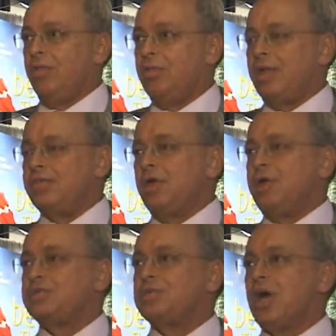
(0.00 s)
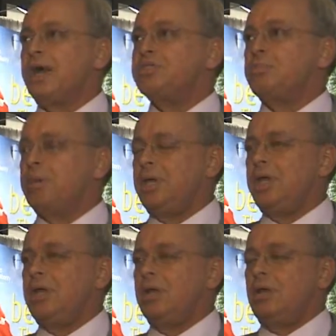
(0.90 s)
that there has got to
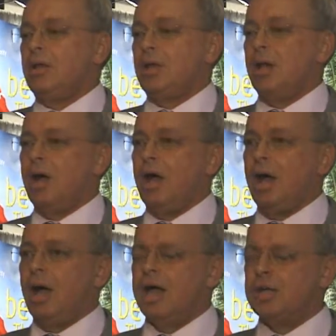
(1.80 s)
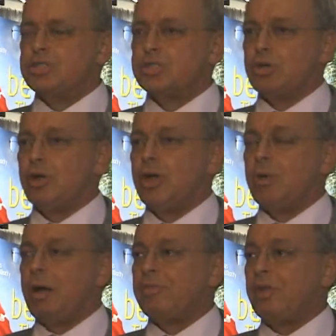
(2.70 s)
be a concern
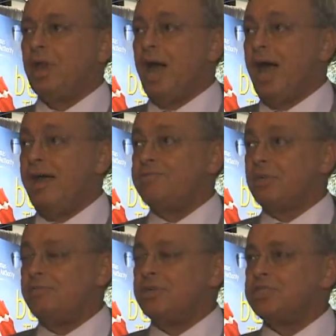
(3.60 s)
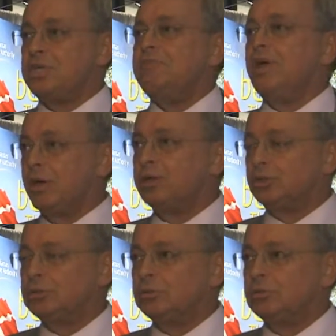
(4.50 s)
about the lives of the seafarers.